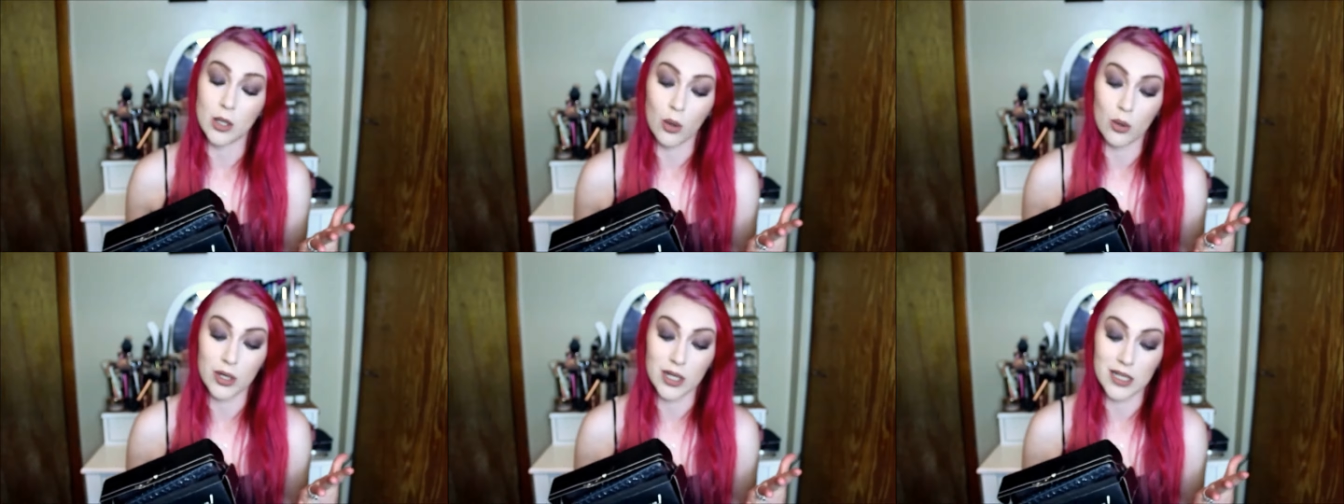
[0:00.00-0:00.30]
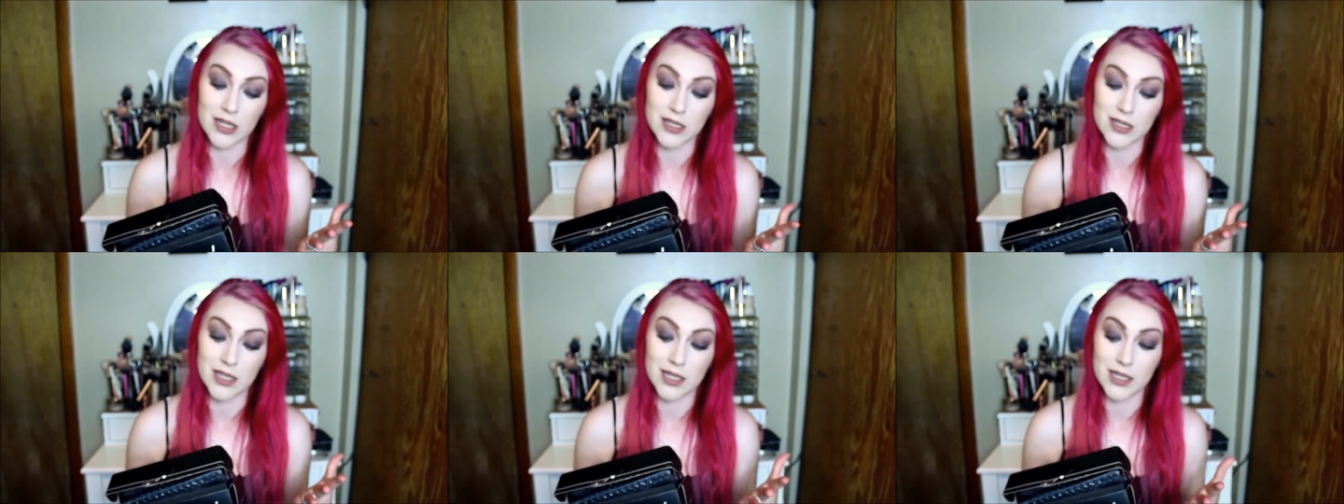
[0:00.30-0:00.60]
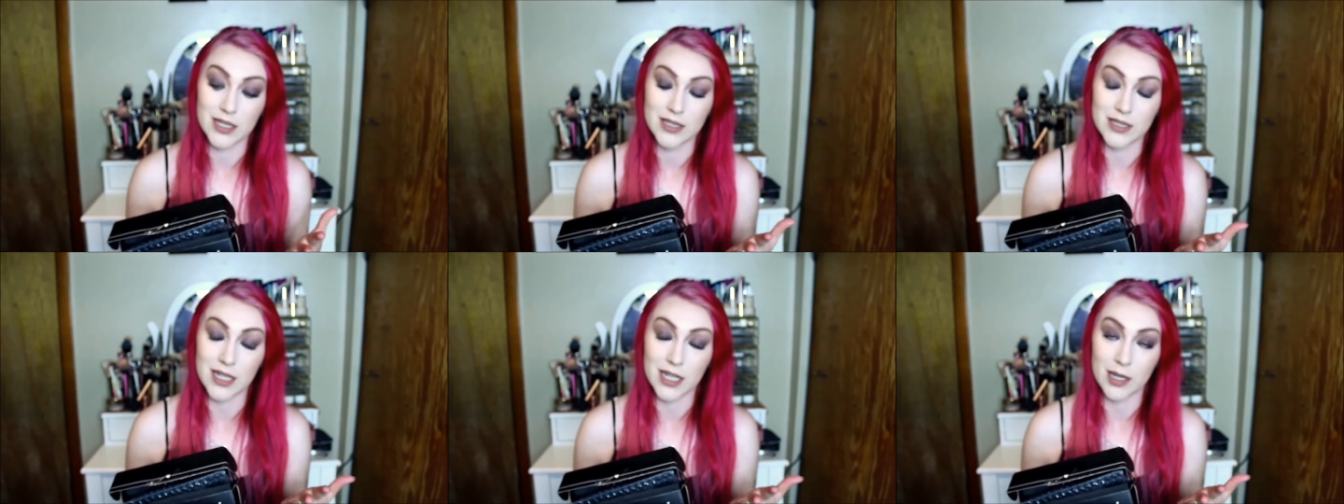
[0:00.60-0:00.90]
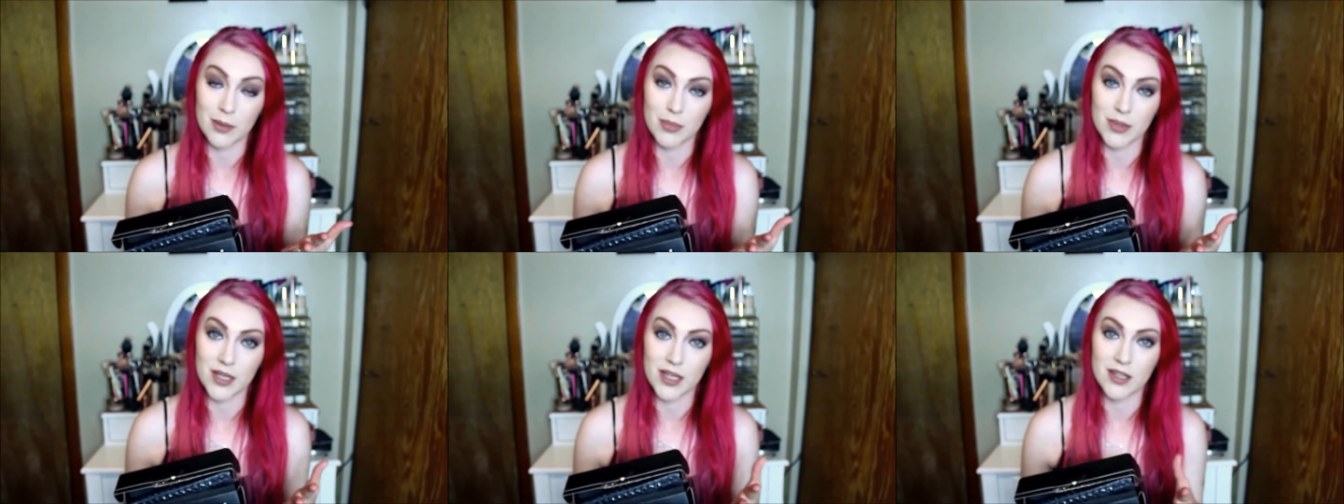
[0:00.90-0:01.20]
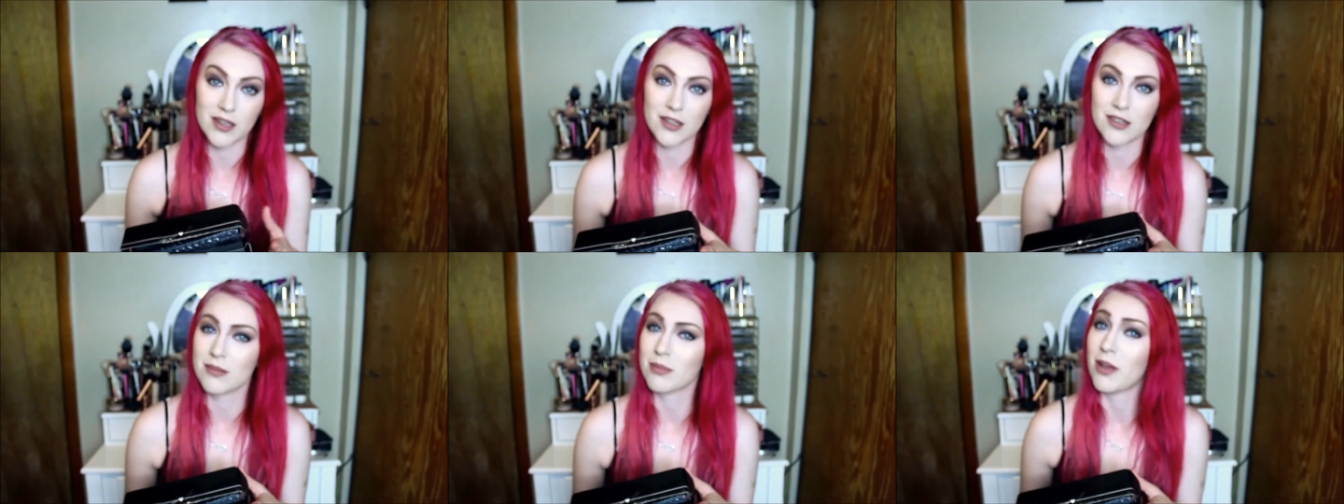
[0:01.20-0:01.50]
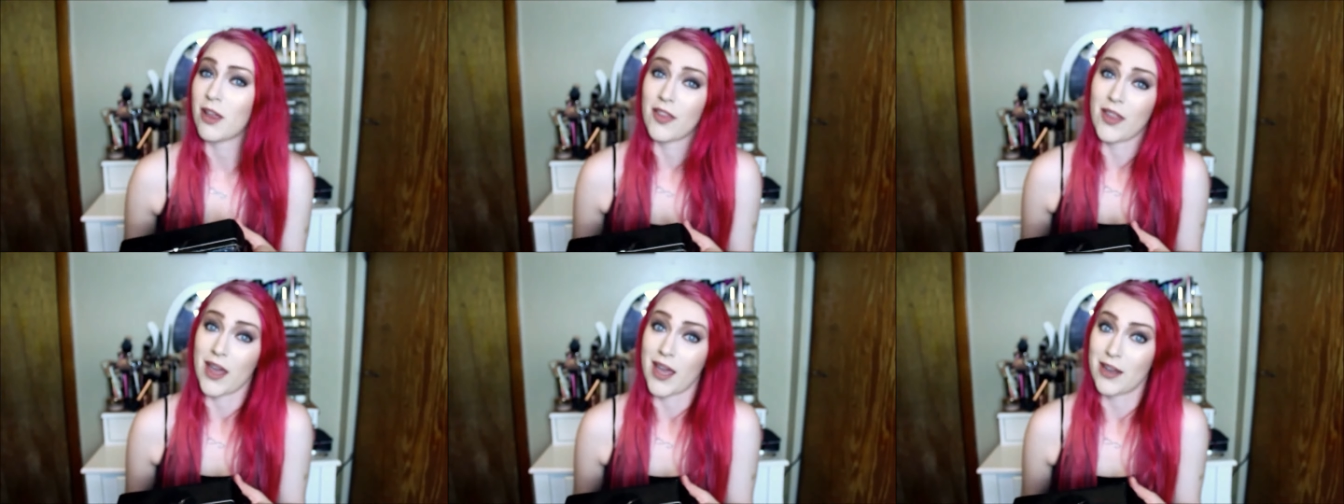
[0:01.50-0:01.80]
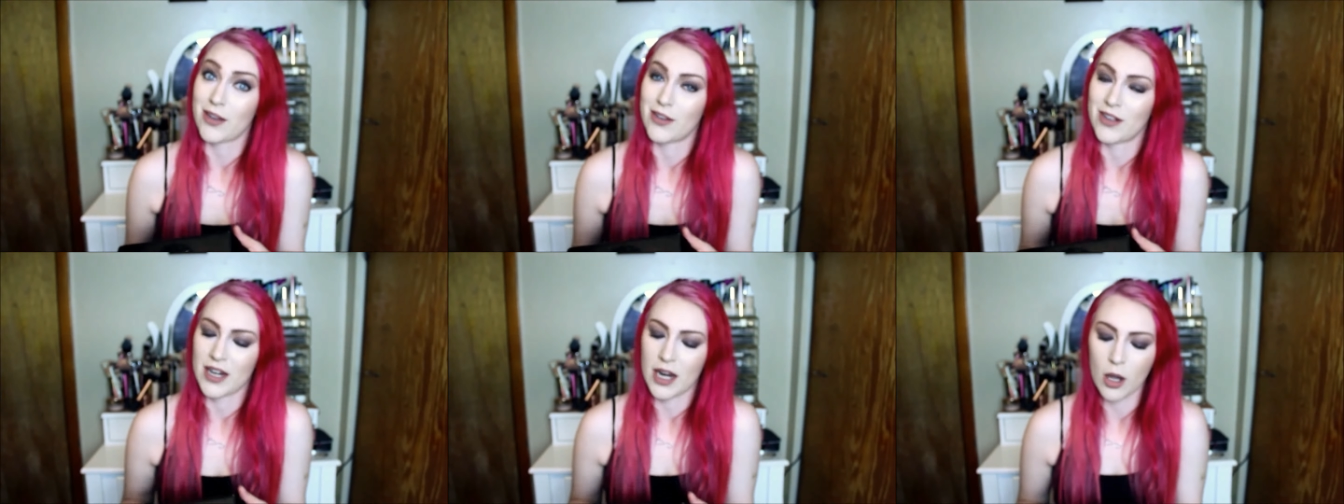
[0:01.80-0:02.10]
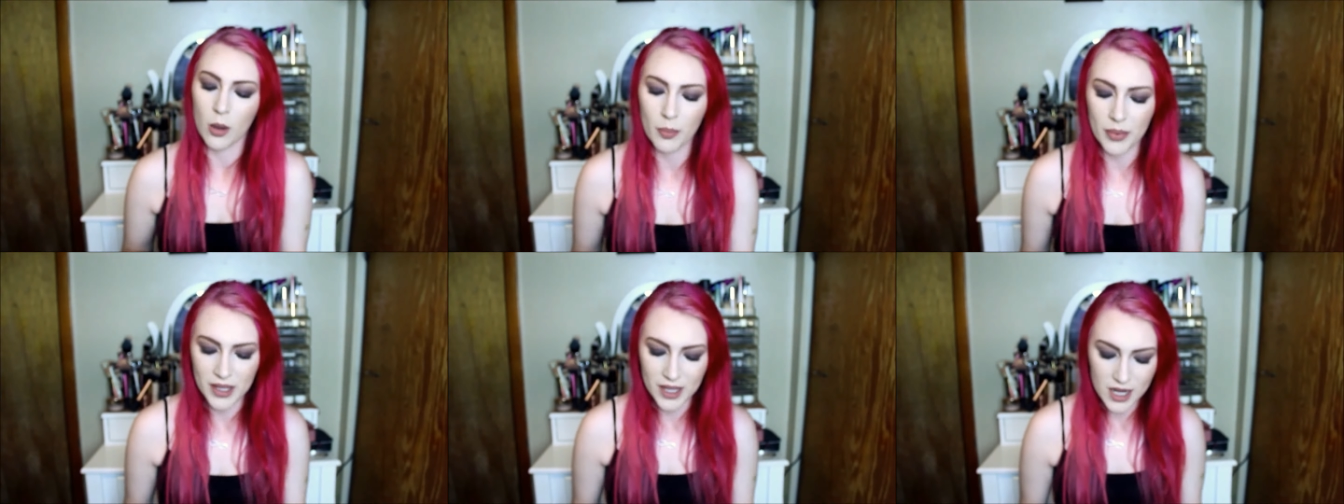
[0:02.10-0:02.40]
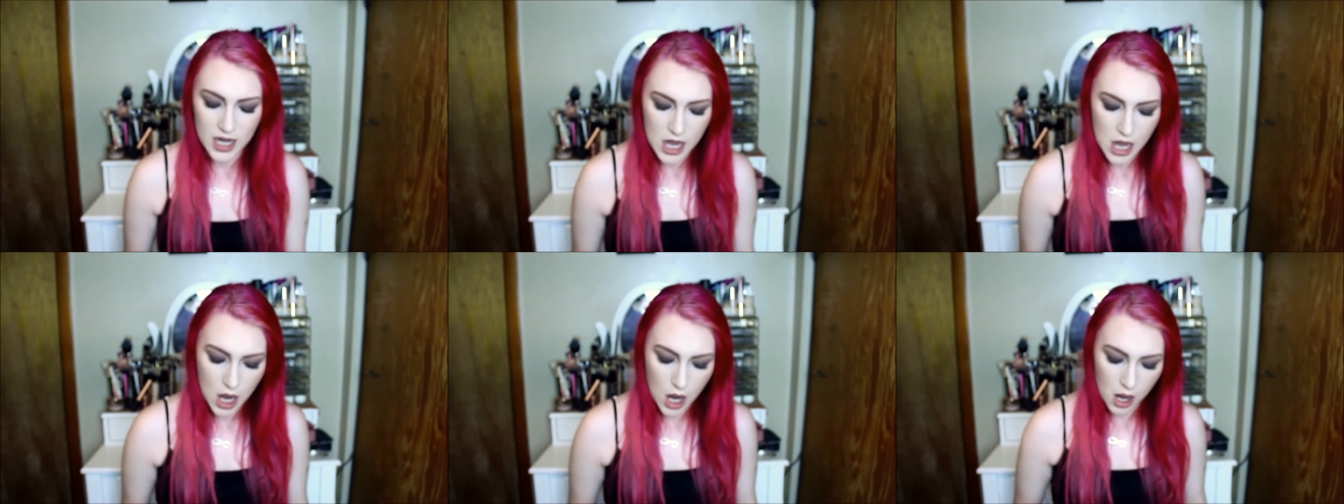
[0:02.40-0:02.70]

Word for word: totally did take a peek this month. I couldn't help it.